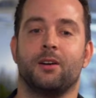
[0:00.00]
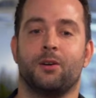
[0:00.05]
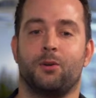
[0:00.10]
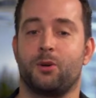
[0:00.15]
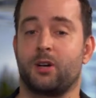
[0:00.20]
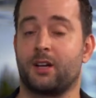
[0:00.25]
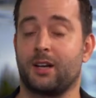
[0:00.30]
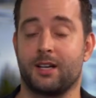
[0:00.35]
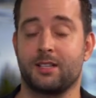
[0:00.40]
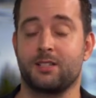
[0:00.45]

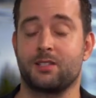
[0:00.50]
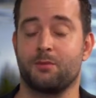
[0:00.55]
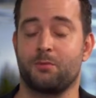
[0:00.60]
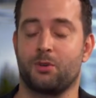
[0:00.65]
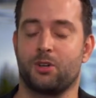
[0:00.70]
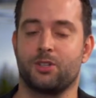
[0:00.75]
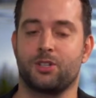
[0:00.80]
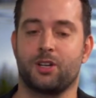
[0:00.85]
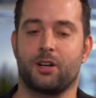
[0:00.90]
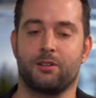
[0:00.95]
or
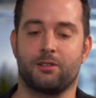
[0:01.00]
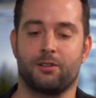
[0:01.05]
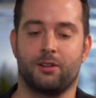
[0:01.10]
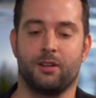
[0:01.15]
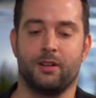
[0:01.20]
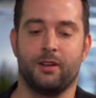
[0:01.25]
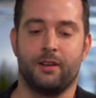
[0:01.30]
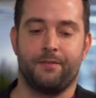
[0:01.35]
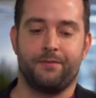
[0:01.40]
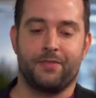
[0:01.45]
customer in
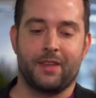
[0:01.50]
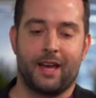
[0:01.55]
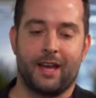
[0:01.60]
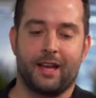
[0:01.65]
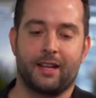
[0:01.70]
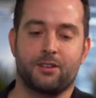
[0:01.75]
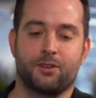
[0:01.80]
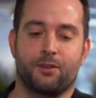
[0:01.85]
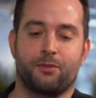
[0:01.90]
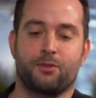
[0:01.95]
general.
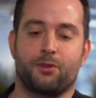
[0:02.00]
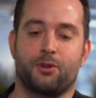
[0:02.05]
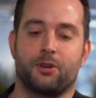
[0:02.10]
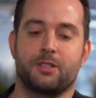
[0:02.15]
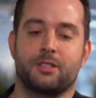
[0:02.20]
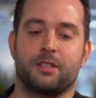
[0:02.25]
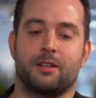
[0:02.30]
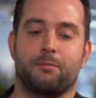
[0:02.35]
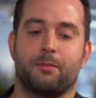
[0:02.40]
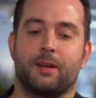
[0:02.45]
And of
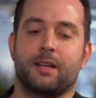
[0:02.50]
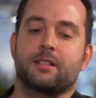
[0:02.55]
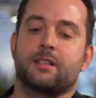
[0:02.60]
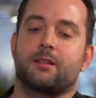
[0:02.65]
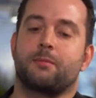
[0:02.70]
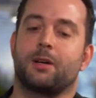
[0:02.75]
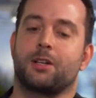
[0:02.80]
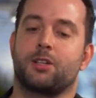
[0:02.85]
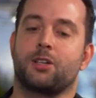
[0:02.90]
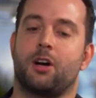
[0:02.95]
course it makes
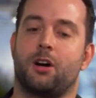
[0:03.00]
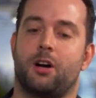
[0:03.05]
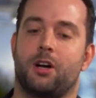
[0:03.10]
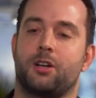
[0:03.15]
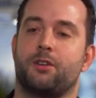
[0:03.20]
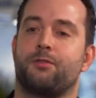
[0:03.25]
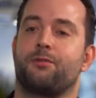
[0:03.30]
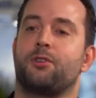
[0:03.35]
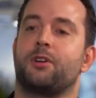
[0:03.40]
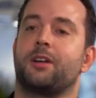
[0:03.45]
it much
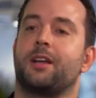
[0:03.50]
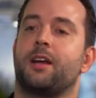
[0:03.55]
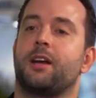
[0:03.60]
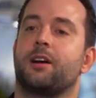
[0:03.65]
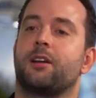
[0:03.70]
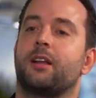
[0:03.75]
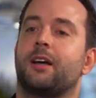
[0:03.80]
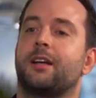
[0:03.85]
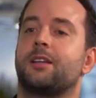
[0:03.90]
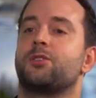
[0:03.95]
harder for an
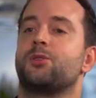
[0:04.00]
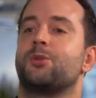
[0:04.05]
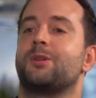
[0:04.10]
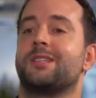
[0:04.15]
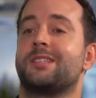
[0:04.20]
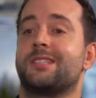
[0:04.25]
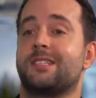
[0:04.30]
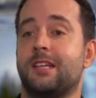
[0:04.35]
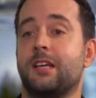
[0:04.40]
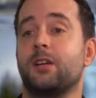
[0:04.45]
airline to
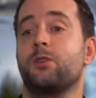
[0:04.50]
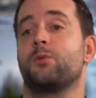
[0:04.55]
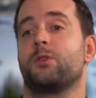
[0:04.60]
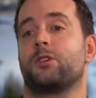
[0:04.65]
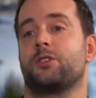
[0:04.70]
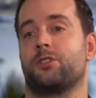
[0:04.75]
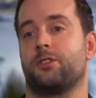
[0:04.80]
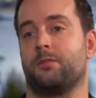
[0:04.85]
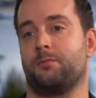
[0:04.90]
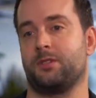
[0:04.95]

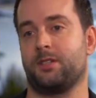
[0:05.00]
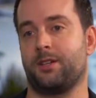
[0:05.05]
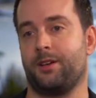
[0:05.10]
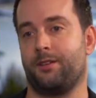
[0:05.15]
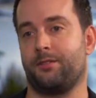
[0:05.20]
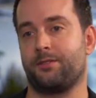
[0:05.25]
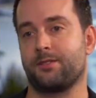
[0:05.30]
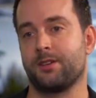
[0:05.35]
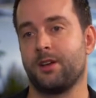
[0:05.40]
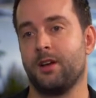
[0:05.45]
distinguish
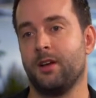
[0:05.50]
themselves,